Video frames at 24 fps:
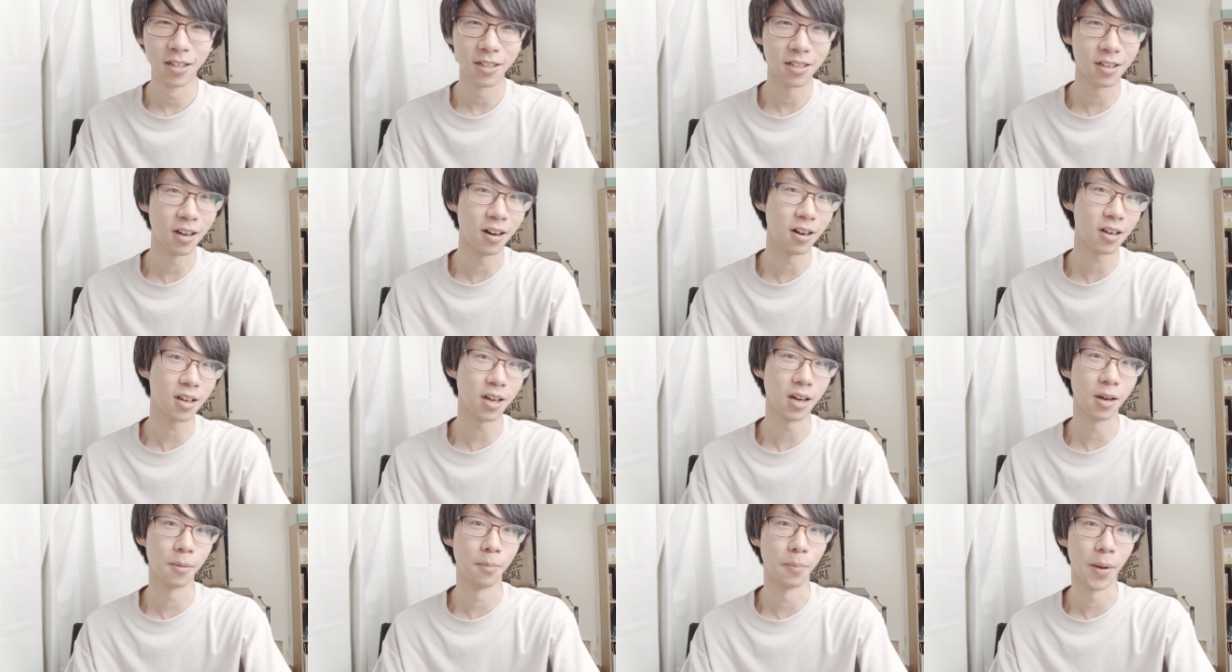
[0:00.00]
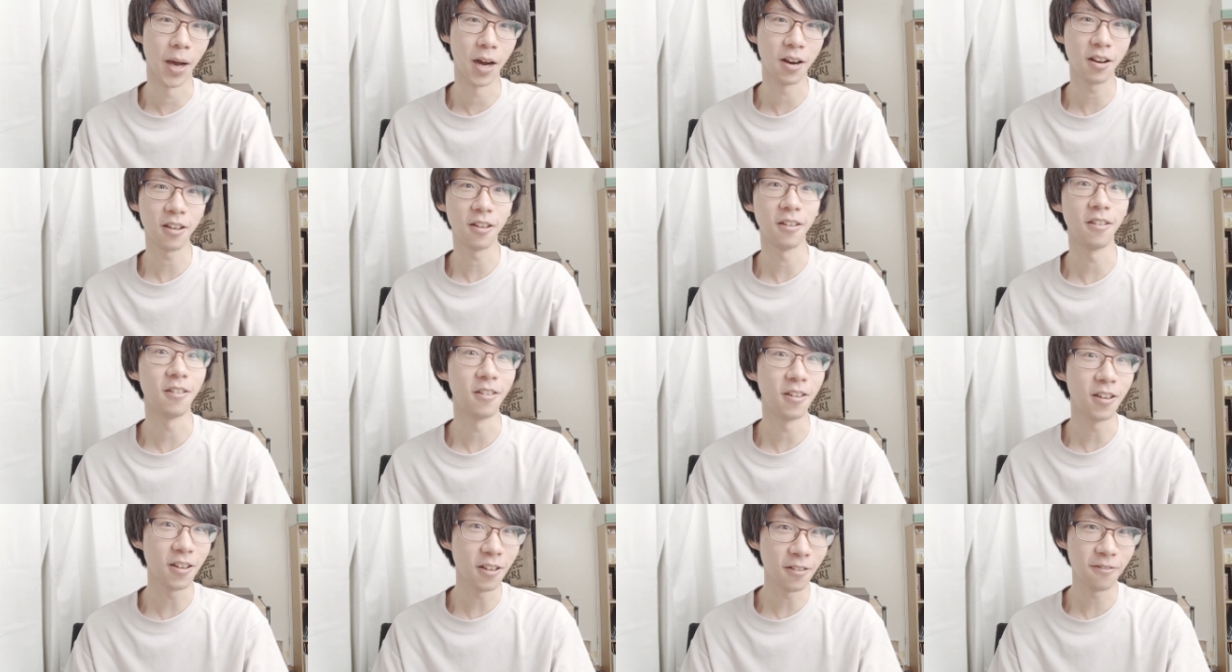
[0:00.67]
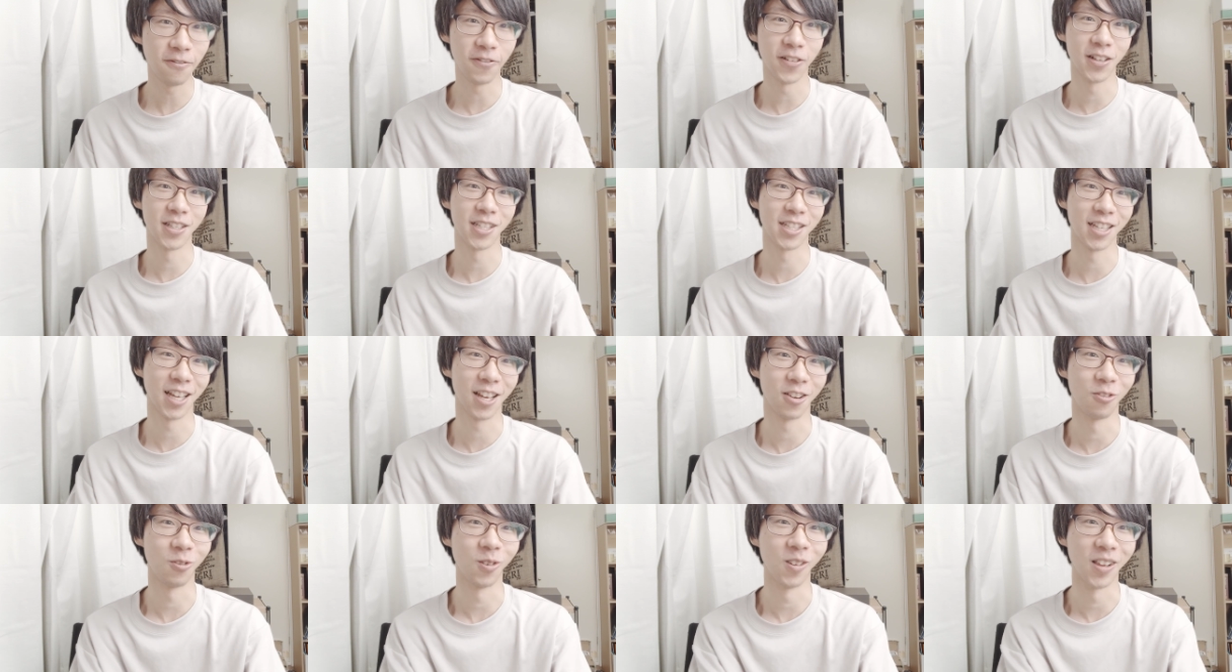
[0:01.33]
talk about it if it's
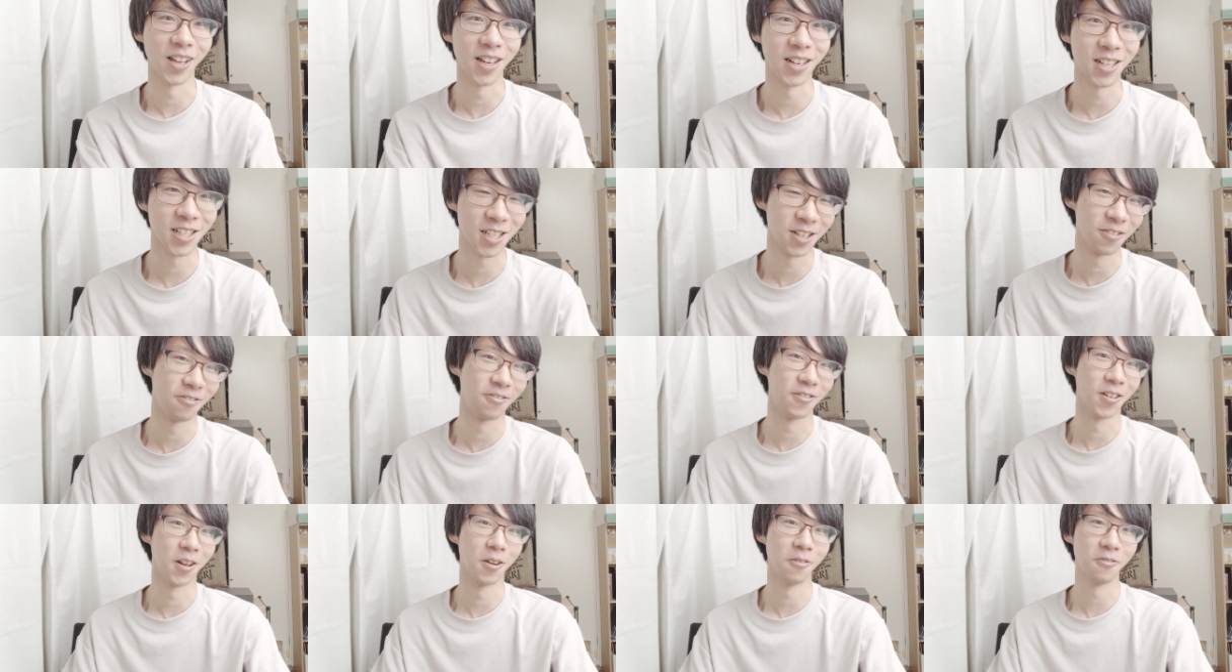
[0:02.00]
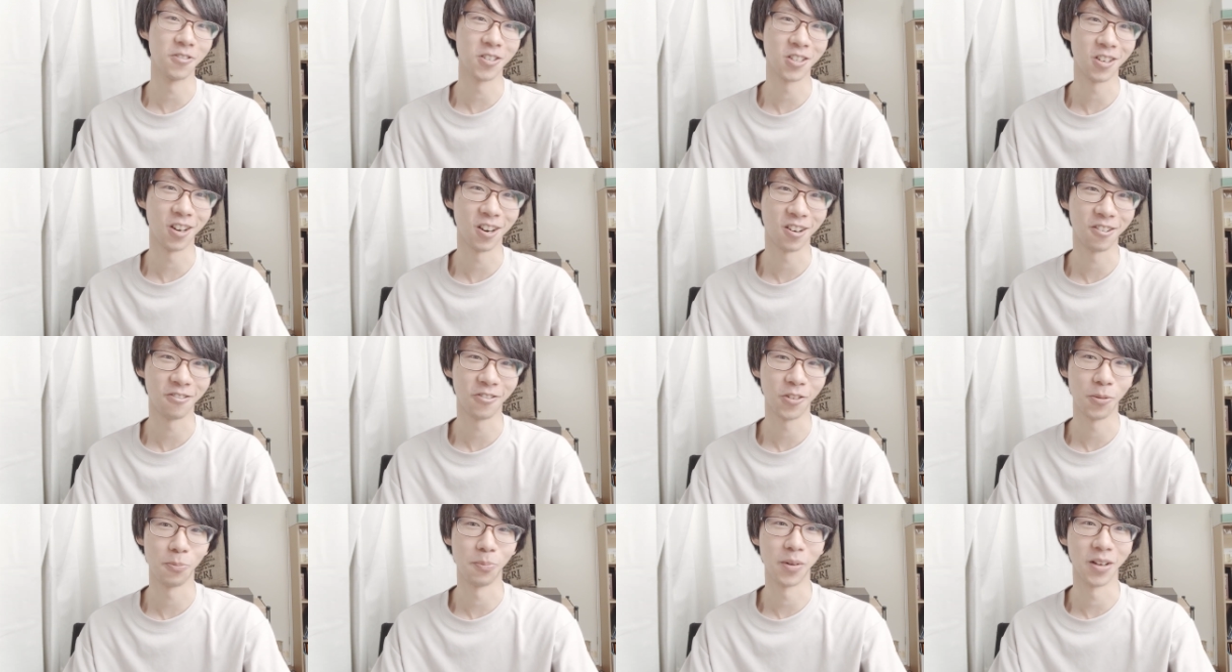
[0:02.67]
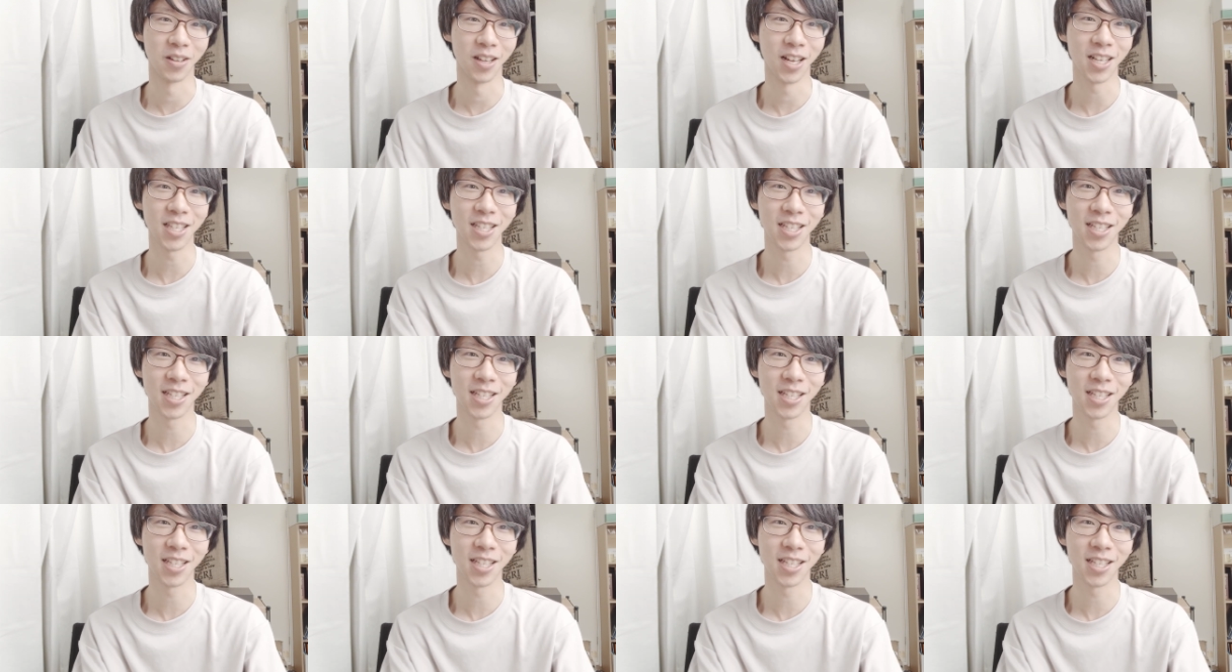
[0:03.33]
like related to film photography, but